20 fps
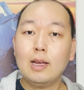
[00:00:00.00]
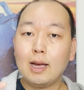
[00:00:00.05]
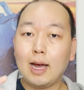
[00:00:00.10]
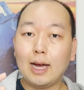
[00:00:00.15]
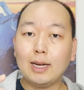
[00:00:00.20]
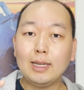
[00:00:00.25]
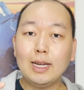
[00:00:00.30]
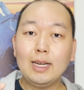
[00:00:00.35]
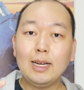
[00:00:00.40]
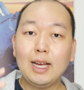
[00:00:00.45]
I
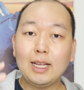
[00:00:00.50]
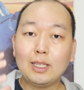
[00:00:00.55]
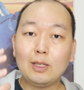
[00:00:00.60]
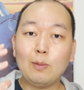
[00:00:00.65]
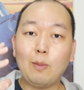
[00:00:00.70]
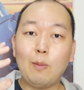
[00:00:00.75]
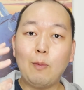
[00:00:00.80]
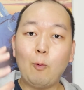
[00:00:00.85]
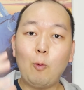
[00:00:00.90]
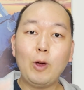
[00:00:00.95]
think that's
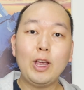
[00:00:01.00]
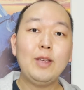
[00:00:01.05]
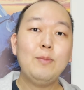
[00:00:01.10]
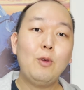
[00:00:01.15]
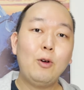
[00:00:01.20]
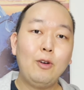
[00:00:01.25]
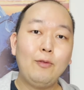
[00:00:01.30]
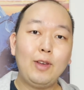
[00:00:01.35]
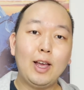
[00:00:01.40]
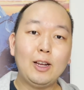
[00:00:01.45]
way
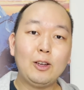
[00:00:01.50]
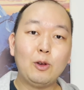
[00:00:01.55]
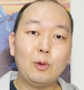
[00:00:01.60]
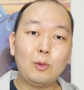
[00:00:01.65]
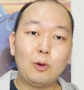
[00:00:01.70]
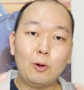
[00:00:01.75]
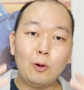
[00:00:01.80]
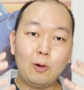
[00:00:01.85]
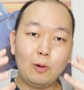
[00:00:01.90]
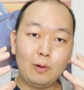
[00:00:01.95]
more
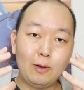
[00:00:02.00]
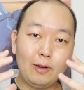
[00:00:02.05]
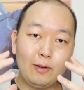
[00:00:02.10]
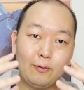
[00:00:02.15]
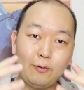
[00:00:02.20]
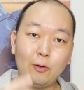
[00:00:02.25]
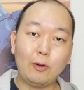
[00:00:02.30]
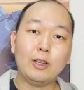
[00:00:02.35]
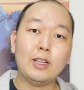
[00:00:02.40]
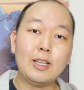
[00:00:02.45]
valuable
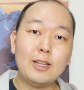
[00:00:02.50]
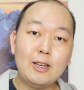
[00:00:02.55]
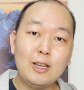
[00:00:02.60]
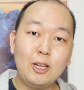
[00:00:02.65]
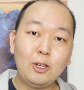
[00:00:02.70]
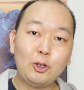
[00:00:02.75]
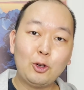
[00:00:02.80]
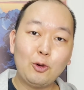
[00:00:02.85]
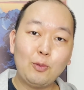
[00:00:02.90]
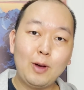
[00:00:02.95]
for the
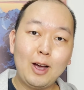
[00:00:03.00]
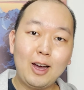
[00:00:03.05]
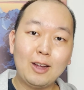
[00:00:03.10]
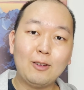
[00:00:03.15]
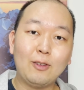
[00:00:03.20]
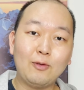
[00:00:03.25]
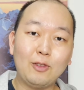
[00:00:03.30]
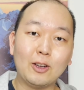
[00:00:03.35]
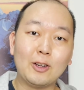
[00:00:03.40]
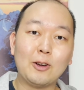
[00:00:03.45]
initial part
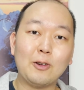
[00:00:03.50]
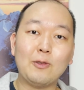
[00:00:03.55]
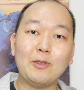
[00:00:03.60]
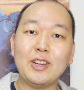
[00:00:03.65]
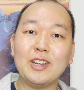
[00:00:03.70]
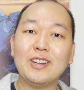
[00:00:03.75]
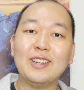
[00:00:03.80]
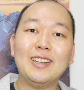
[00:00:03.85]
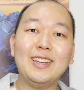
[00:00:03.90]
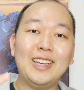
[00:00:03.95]
of your
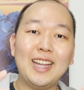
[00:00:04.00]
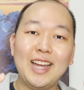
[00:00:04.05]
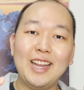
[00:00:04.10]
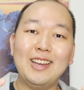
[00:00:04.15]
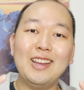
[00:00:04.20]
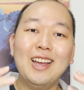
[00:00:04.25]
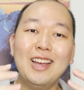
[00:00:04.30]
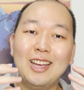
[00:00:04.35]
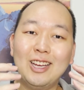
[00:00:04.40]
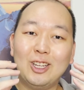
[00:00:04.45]
career
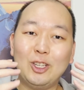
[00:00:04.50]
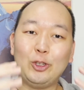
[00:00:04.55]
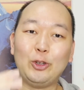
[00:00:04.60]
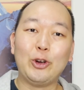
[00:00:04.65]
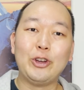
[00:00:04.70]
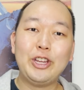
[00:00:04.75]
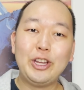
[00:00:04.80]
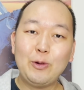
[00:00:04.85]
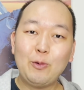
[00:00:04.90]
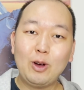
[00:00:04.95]
than
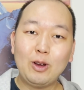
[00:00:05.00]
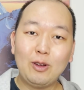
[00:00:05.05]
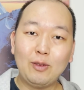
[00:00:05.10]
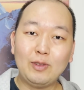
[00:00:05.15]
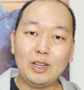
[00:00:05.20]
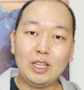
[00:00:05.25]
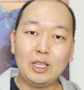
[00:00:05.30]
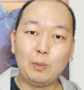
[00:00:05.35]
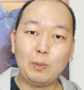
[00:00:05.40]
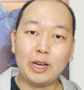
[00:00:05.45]
joining one of
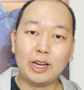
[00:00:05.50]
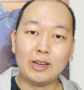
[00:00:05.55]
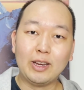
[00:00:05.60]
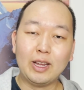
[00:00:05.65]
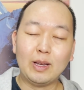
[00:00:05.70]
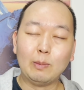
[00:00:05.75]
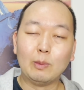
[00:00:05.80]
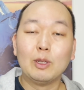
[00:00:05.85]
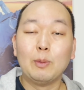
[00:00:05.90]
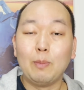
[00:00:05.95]
these big names.